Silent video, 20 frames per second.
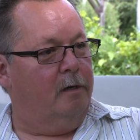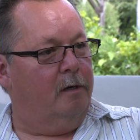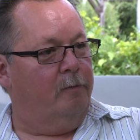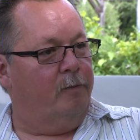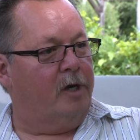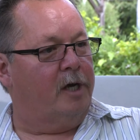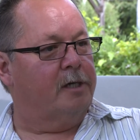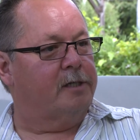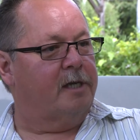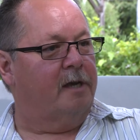
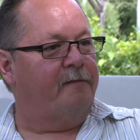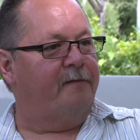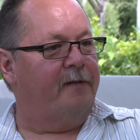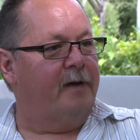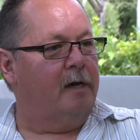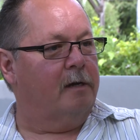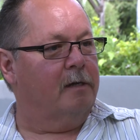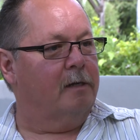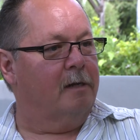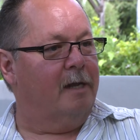because they
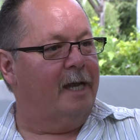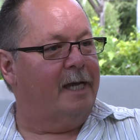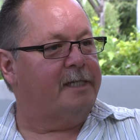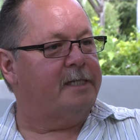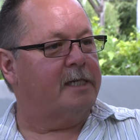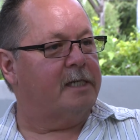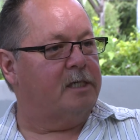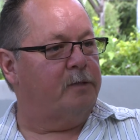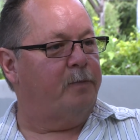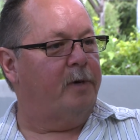found
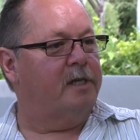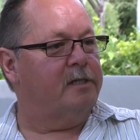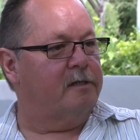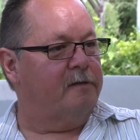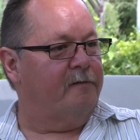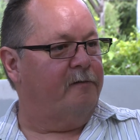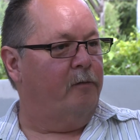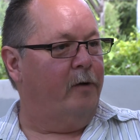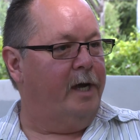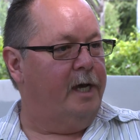less
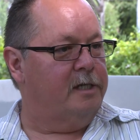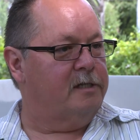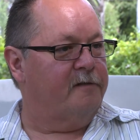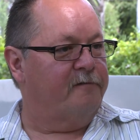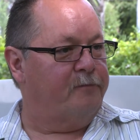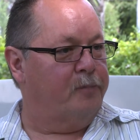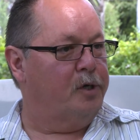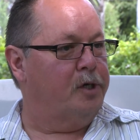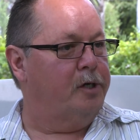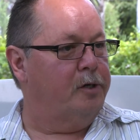expensive ways
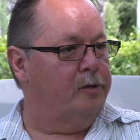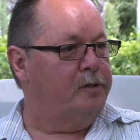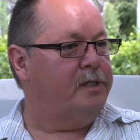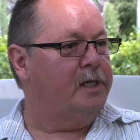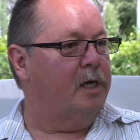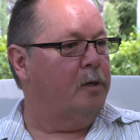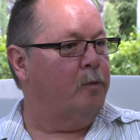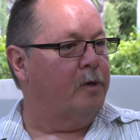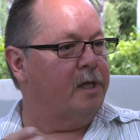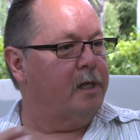of
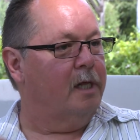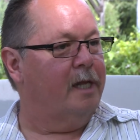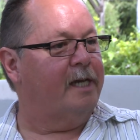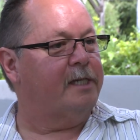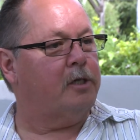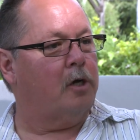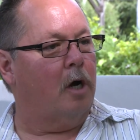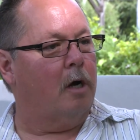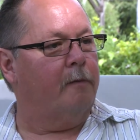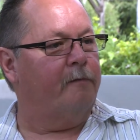producing with
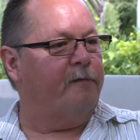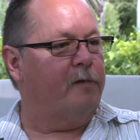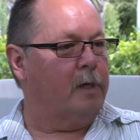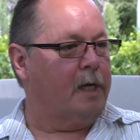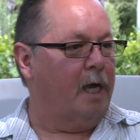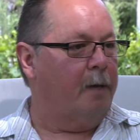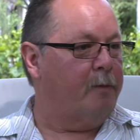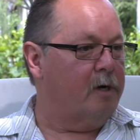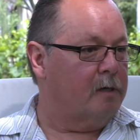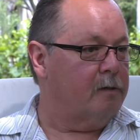less harmful
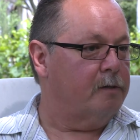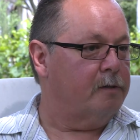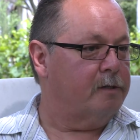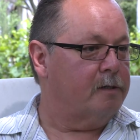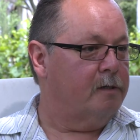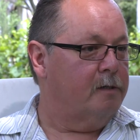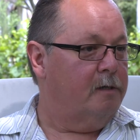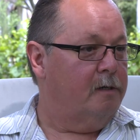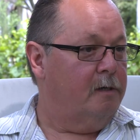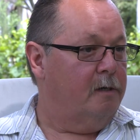
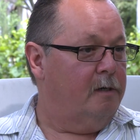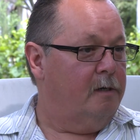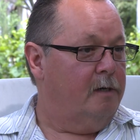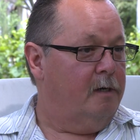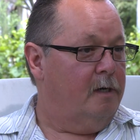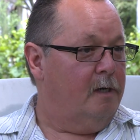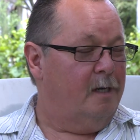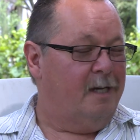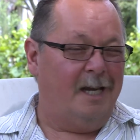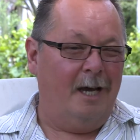chemicals.
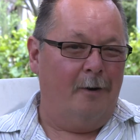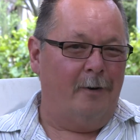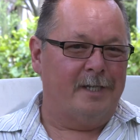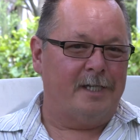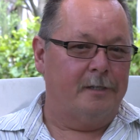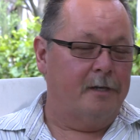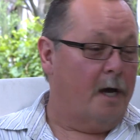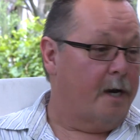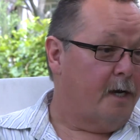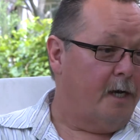Now,
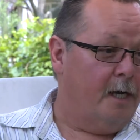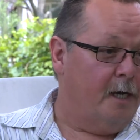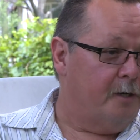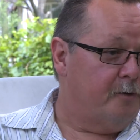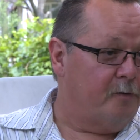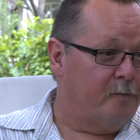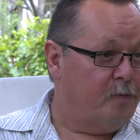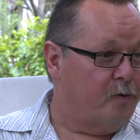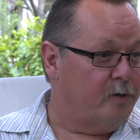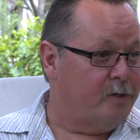it's not
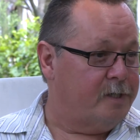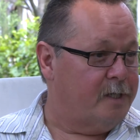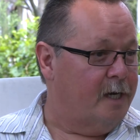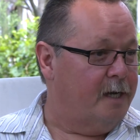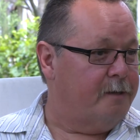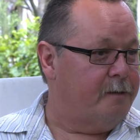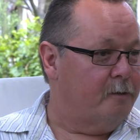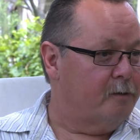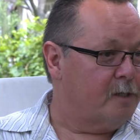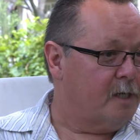
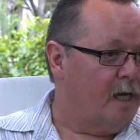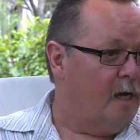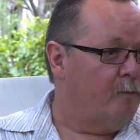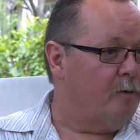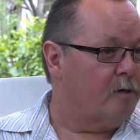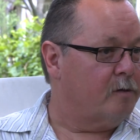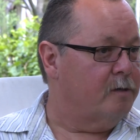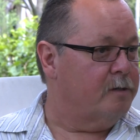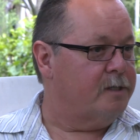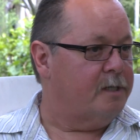100%. There's
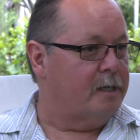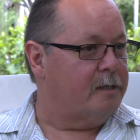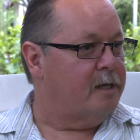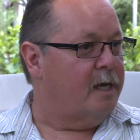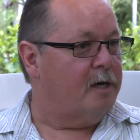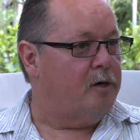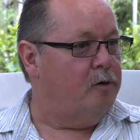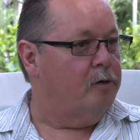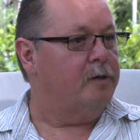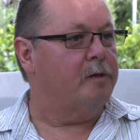chemicals that
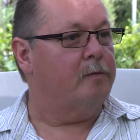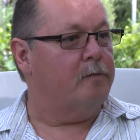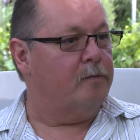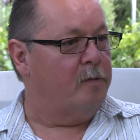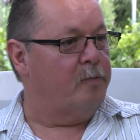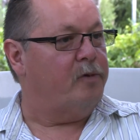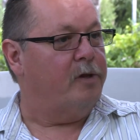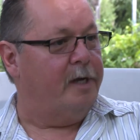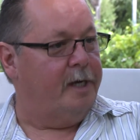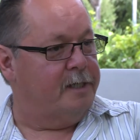they couldn't
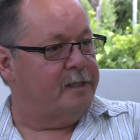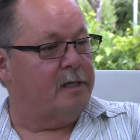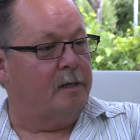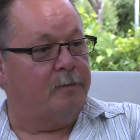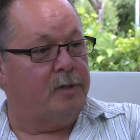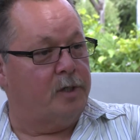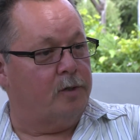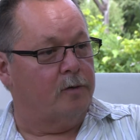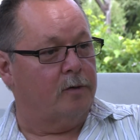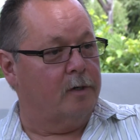replace, I'm
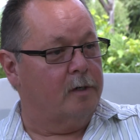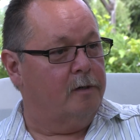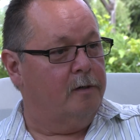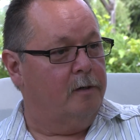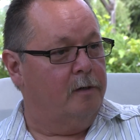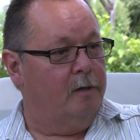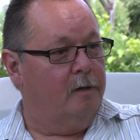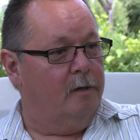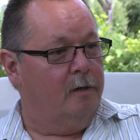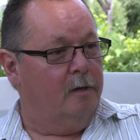sure.
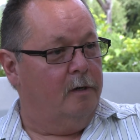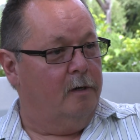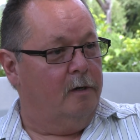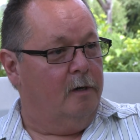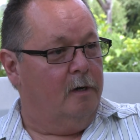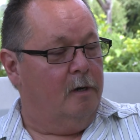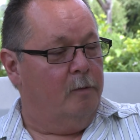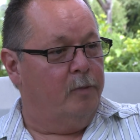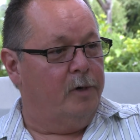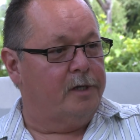
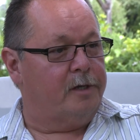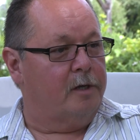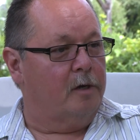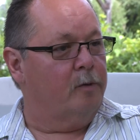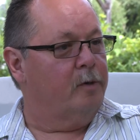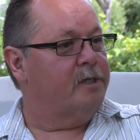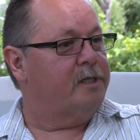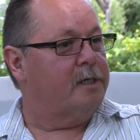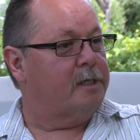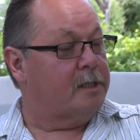But there
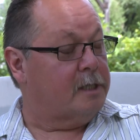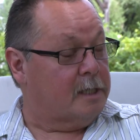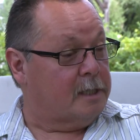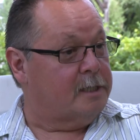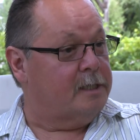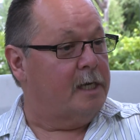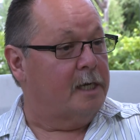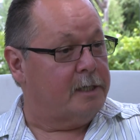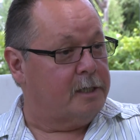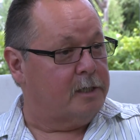was a
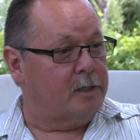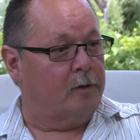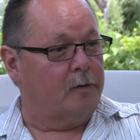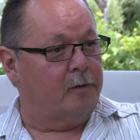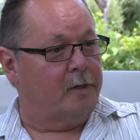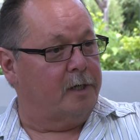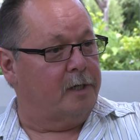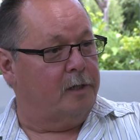success story